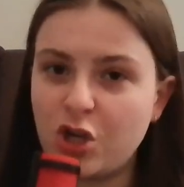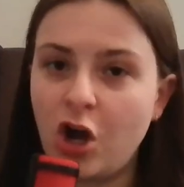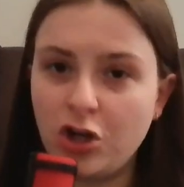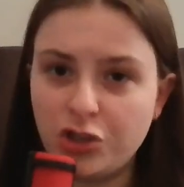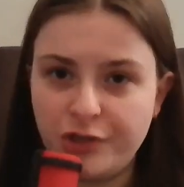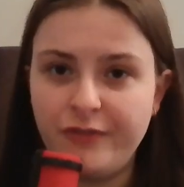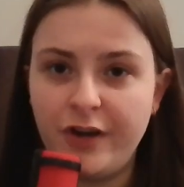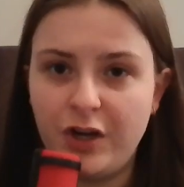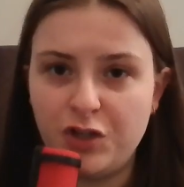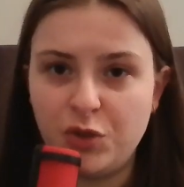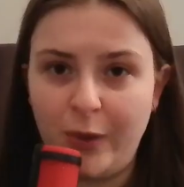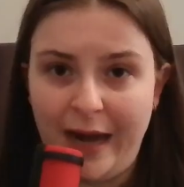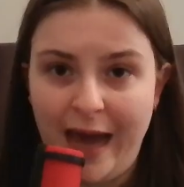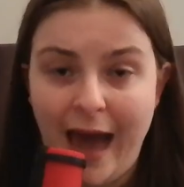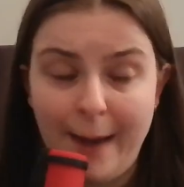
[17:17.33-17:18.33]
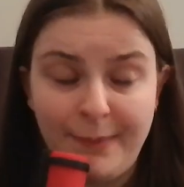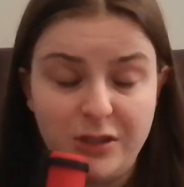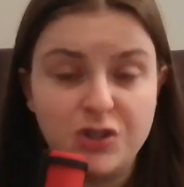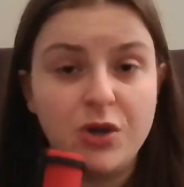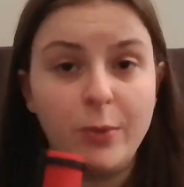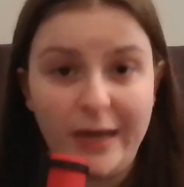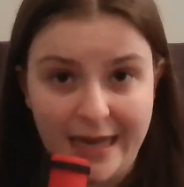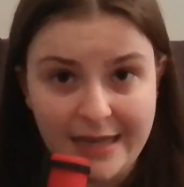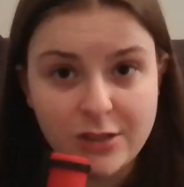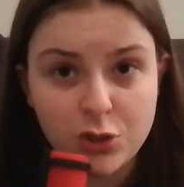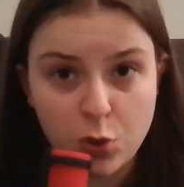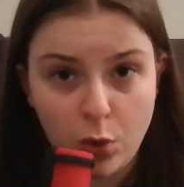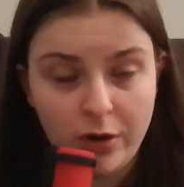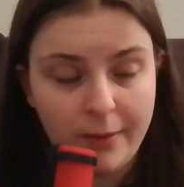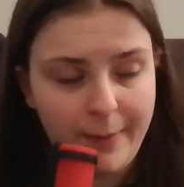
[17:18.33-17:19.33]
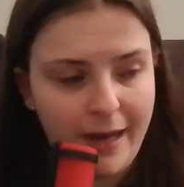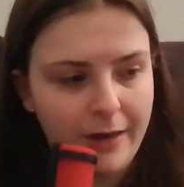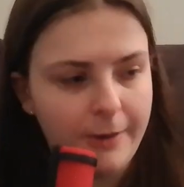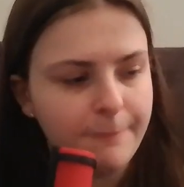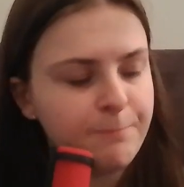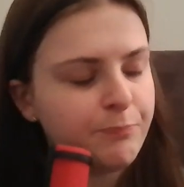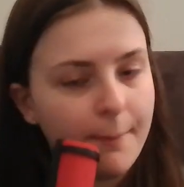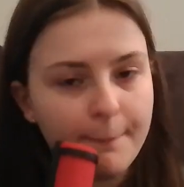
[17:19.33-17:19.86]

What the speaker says: controversial when it happened, so we need to talk about it.